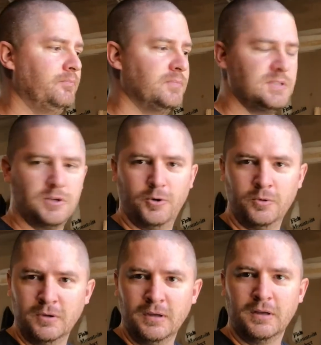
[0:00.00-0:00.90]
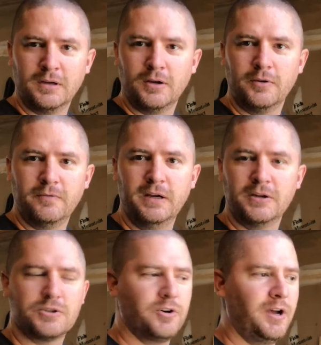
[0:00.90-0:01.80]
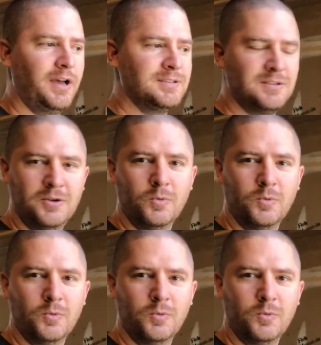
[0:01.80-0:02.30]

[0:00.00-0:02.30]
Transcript: So fingers crossed,